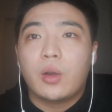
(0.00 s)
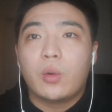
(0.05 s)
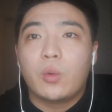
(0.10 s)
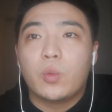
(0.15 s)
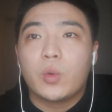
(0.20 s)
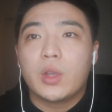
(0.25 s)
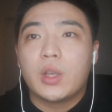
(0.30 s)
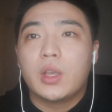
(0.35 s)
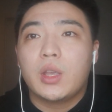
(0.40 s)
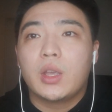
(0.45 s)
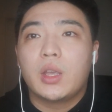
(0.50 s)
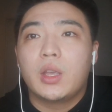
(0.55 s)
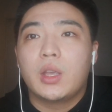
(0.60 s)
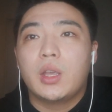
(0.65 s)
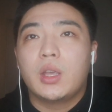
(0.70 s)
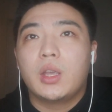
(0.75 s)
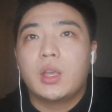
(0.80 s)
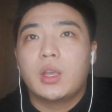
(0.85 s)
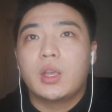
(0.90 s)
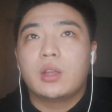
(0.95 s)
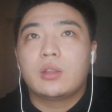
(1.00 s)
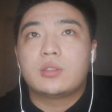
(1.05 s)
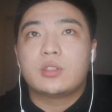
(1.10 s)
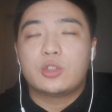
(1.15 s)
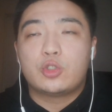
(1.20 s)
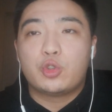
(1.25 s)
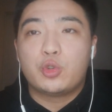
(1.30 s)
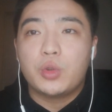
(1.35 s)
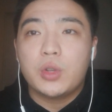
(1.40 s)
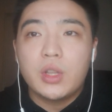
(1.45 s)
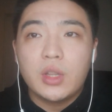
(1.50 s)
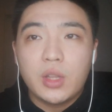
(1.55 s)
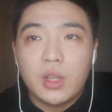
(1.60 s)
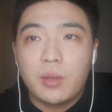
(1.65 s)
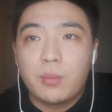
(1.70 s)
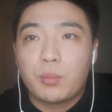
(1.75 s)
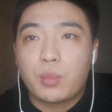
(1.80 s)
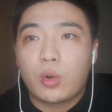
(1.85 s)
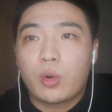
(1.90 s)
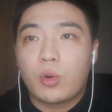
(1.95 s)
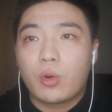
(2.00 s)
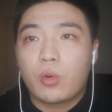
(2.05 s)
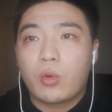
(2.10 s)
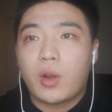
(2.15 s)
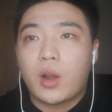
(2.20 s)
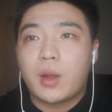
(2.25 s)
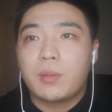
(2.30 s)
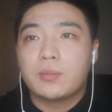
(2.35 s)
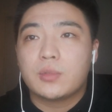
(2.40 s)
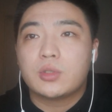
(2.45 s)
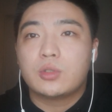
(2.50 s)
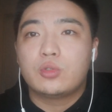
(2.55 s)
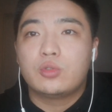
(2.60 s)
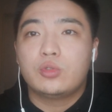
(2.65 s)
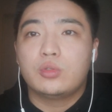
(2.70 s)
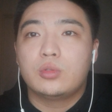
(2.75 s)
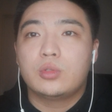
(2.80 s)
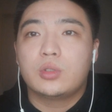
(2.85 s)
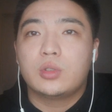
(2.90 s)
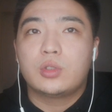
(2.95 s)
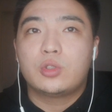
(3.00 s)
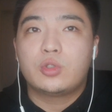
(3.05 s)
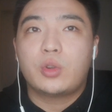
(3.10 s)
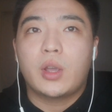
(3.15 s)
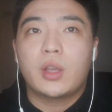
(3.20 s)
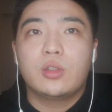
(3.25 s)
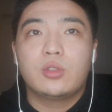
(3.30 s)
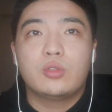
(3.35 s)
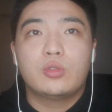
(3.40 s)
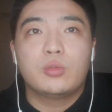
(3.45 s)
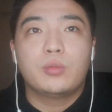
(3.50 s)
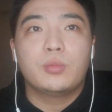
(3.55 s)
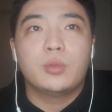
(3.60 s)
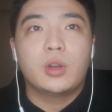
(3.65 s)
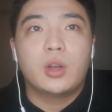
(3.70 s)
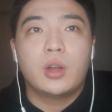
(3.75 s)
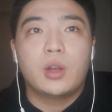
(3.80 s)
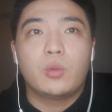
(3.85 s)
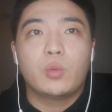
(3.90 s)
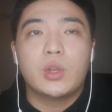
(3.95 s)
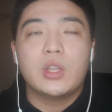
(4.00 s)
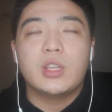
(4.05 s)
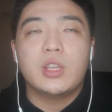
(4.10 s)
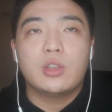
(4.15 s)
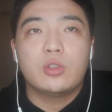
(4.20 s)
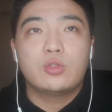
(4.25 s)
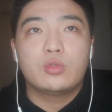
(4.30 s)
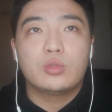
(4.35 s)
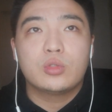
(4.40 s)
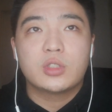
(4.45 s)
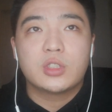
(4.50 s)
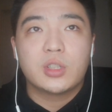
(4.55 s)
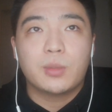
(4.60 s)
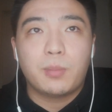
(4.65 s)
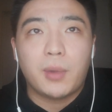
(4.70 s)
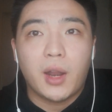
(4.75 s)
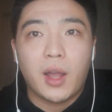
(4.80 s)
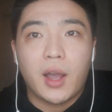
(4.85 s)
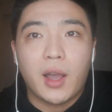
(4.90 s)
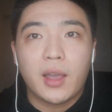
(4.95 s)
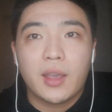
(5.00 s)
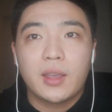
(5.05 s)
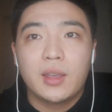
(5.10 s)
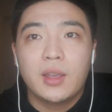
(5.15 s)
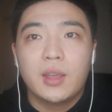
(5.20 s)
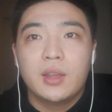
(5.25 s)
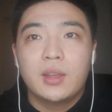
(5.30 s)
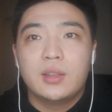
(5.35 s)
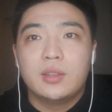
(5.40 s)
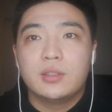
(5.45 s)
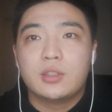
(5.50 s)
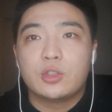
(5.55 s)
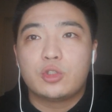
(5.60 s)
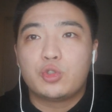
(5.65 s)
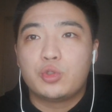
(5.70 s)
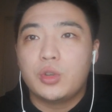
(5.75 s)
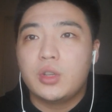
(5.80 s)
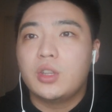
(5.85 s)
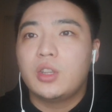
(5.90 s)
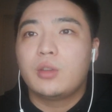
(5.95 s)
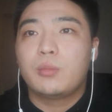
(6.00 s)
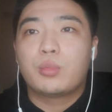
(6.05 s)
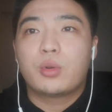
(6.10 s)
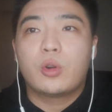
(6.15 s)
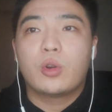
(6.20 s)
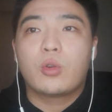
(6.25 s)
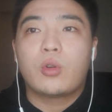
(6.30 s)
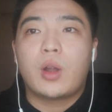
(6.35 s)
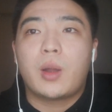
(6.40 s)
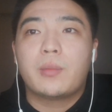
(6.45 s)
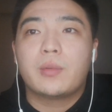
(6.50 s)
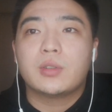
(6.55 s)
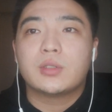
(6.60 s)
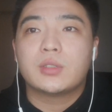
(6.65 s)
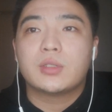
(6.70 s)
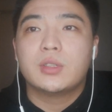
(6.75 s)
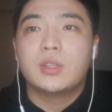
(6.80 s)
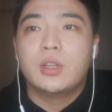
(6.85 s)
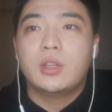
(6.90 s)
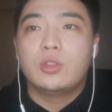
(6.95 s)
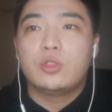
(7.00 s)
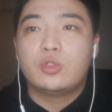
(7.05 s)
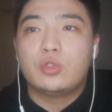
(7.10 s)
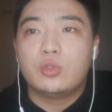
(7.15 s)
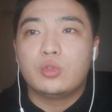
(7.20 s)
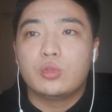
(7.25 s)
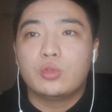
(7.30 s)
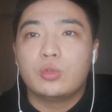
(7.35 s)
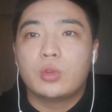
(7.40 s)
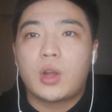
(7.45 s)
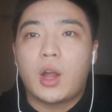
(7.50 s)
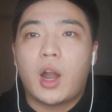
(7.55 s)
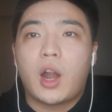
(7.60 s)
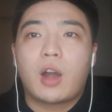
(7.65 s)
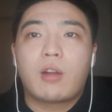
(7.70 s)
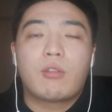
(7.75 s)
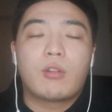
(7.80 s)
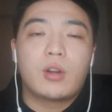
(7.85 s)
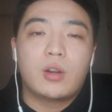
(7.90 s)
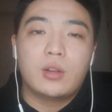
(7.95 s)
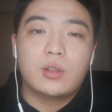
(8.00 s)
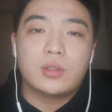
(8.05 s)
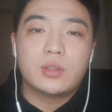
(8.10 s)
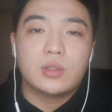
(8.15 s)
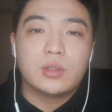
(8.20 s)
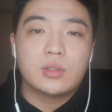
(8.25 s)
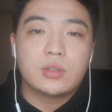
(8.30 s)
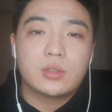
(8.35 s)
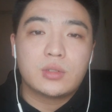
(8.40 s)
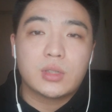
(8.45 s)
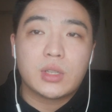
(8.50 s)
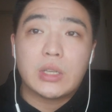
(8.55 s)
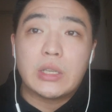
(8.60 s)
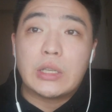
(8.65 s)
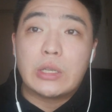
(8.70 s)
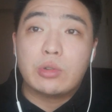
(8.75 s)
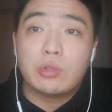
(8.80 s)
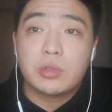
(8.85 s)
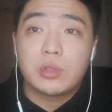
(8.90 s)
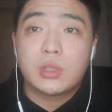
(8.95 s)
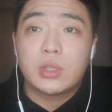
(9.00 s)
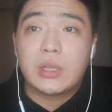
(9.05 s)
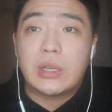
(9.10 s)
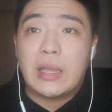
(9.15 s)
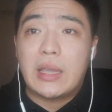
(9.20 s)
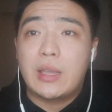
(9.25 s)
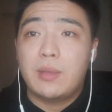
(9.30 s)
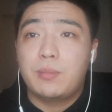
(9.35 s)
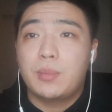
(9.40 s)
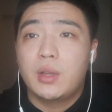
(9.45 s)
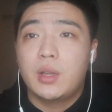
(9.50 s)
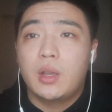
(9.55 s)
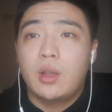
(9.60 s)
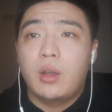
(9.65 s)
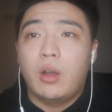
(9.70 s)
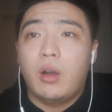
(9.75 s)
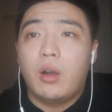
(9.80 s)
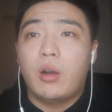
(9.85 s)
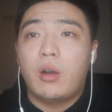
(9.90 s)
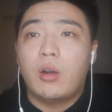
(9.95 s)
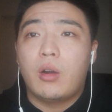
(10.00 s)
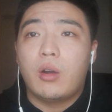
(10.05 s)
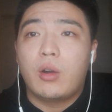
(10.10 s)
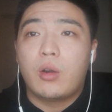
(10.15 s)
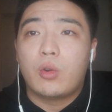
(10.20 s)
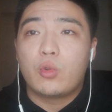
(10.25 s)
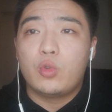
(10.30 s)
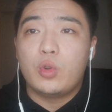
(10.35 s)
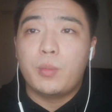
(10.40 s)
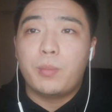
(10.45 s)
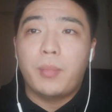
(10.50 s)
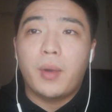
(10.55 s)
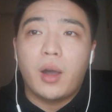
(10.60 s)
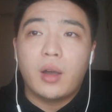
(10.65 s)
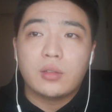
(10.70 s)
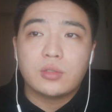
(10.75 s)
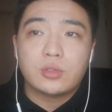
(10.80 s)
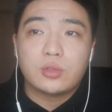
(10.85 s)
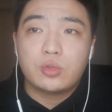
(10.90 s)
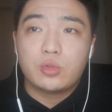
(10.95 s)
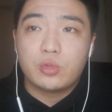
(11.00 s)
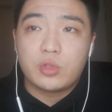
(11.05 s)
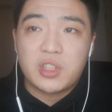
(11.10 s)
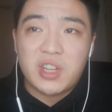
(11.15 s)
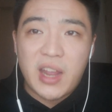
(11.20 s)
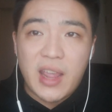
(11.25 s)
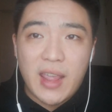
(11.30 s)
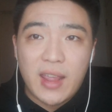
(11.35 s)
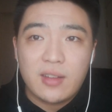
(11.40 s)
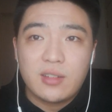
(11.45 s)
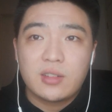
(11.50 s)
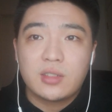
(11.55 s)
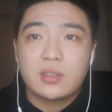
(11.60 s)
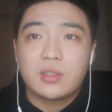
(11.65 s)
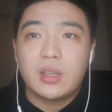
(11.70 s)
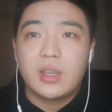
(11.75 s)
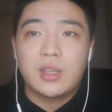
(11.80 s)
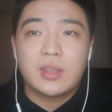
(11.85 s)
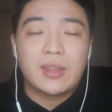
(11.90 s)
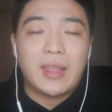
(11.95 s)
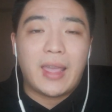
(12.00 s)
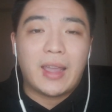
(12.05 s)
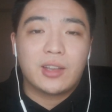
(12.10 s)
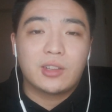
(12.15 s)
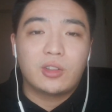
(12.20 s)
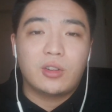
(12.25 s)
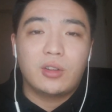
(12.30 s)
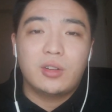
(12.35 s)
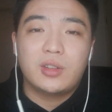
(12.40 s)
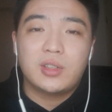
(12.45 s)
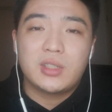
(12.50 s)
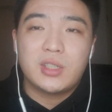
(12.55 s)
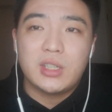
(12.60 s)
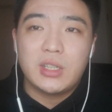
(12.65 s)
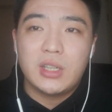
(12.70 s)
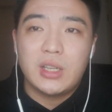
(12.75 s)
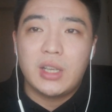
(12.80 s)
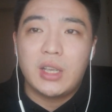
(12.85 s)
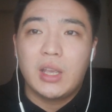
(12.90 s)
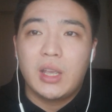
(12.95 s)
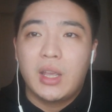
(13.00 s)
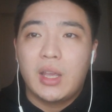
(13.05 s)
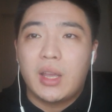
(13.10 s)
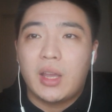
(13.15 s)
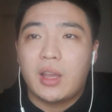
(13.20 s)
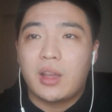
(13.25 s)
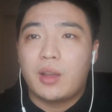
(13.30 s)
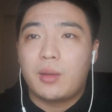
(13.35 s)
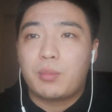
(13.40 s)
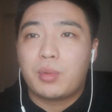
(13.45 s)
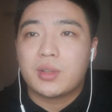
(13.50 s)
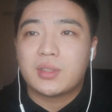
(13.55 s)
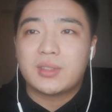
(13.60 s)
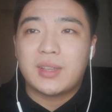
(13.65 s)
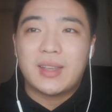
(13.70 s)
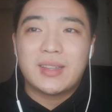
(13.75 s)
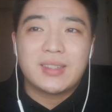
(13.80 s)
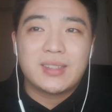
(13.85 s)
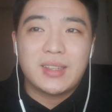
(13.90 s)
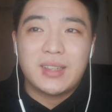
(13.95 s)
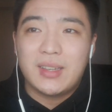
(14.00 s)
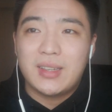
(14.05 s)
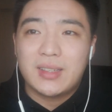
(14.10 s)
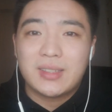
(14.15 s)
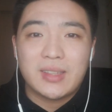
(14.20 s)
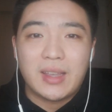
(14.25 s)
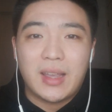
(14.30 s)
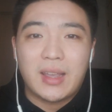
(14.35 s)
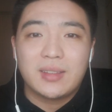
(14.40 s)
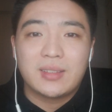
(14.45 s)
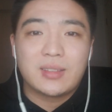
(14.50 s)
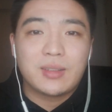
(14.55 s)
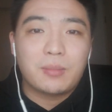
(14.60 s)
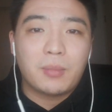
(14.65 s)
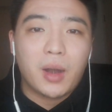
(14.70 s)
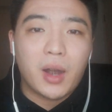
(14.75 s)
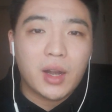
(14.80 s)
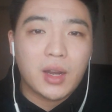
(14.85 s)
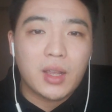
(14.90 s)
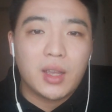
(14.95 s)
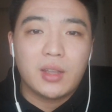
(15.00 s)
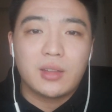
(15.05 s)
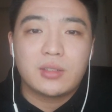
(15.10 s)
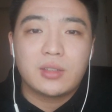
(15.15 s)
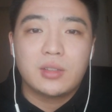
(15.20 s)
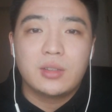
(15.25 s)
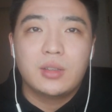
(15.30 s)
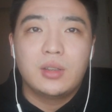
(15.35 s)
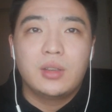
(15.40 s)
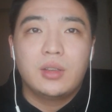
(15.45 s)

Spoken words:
we the training programs to trying to we need to supply the training programs to cover the skill scape or response to changes in technology, processes, and the market.